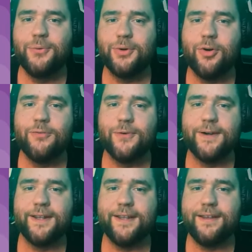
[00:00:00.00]
we'll go over
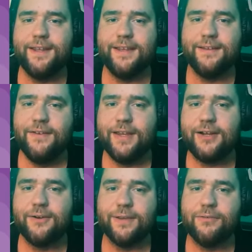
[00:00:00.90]
it and
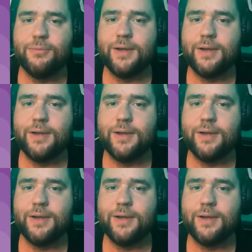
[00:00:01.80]
I'll give you my